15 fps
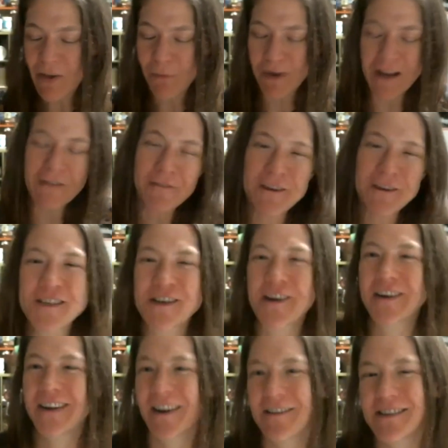when I first
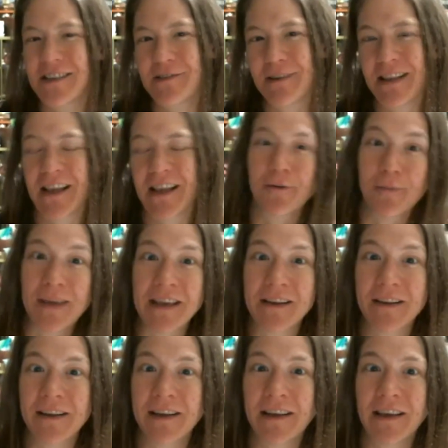started, I was doing like a
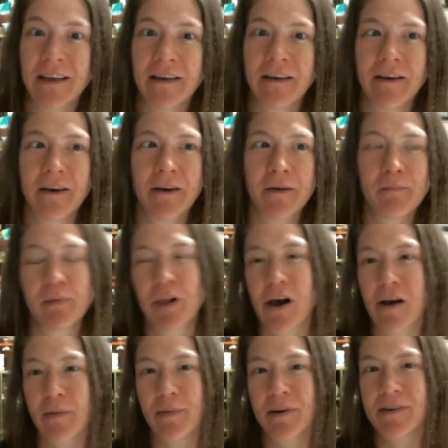weekly
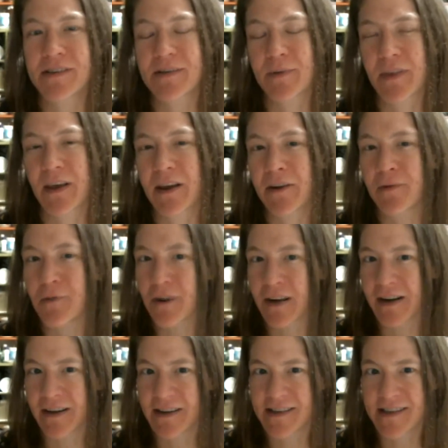blog post with like an
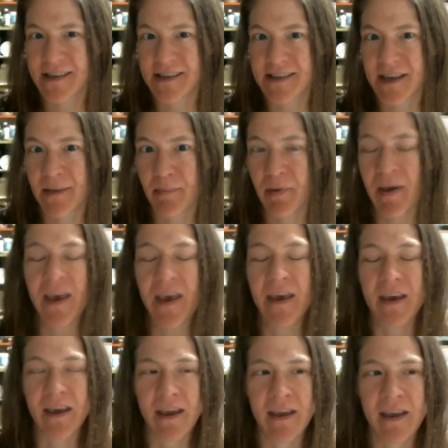organizing tip,
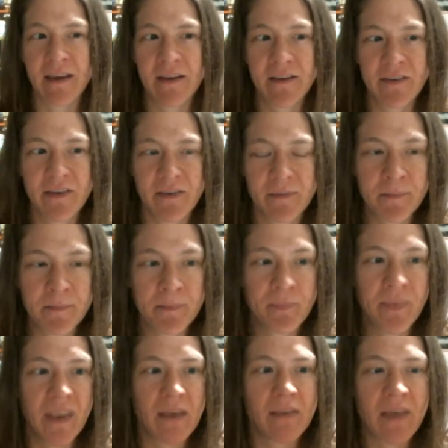and
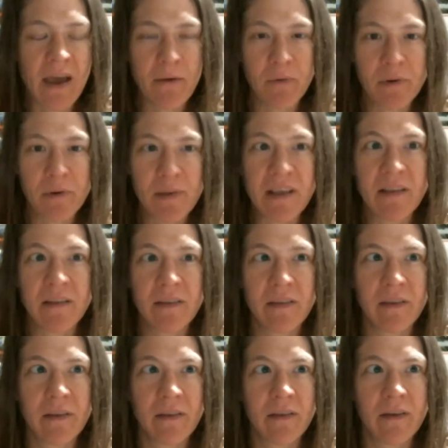that would be
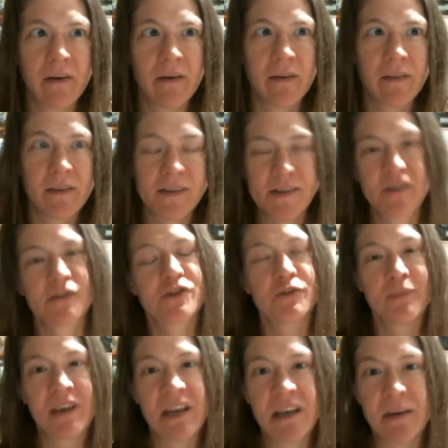the social
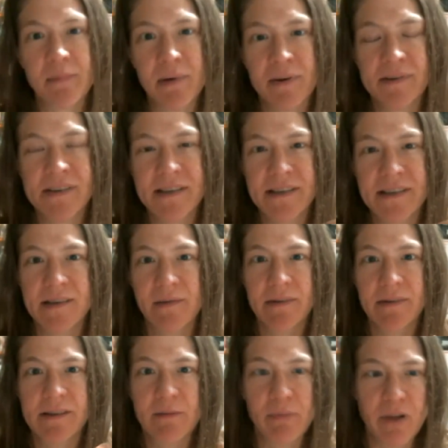media post. It's
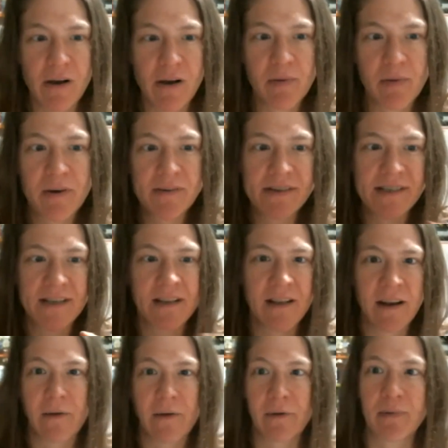a blog post.
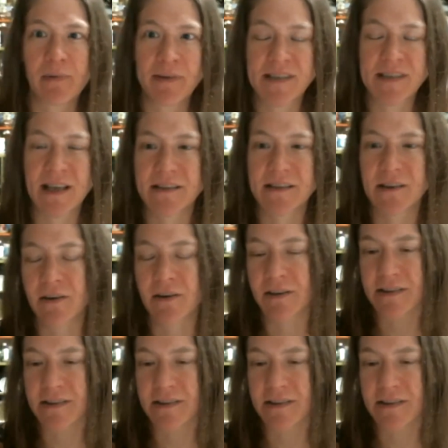Post that to all